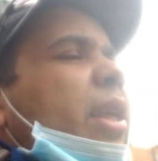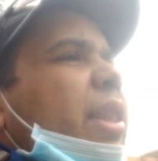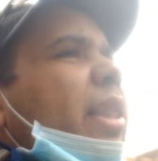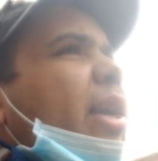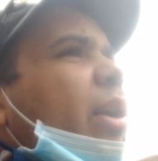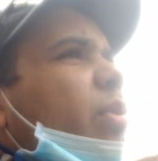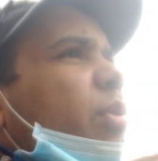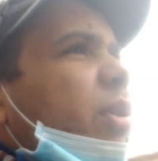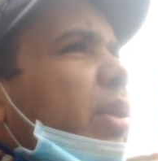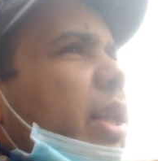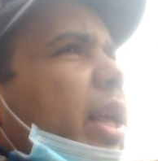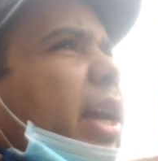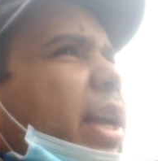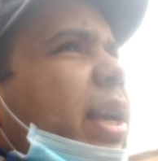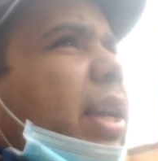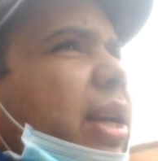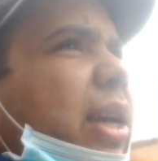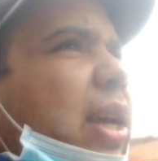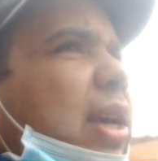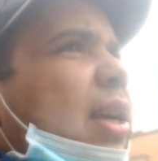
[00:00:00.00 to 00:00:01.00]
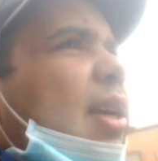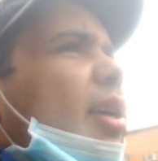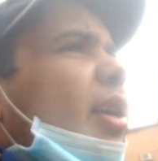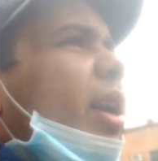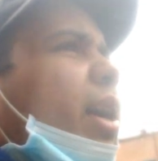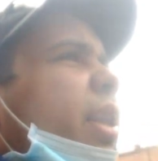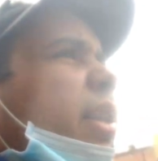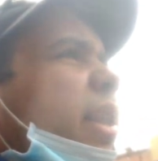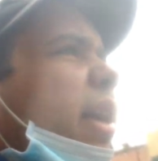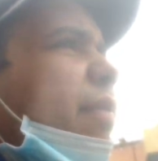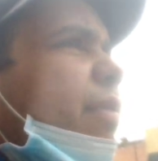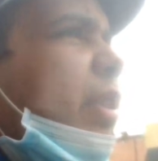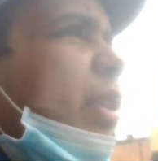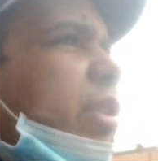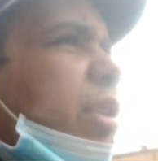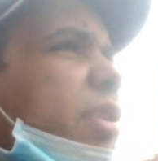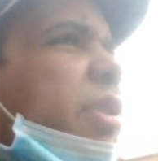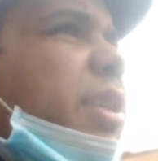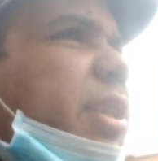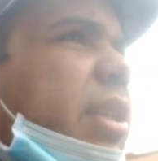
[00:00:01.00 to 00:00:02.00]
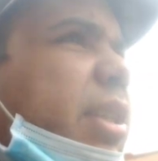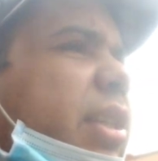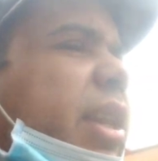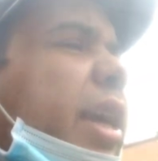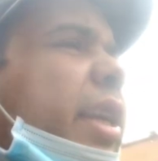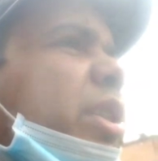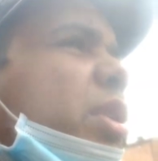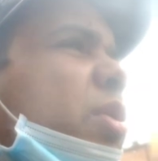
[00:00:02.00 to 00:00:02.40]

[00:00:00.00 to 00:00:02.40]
that were like 11:30 to like